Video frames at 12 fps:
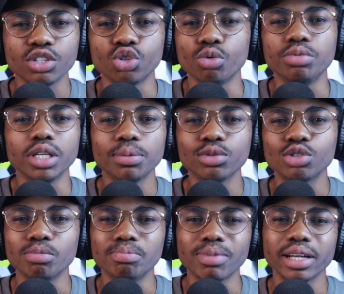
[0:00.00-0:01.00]
you'll be able
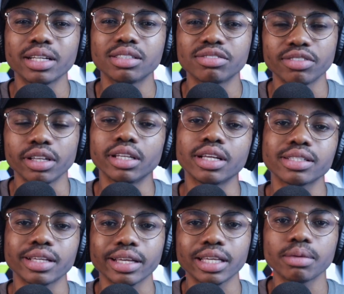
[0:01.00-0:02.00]
to manage
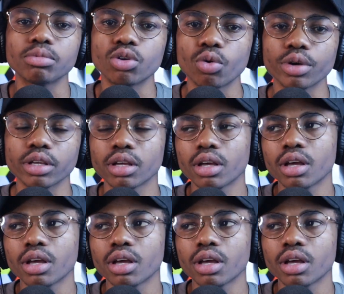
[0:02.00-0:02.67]
failures and keep going.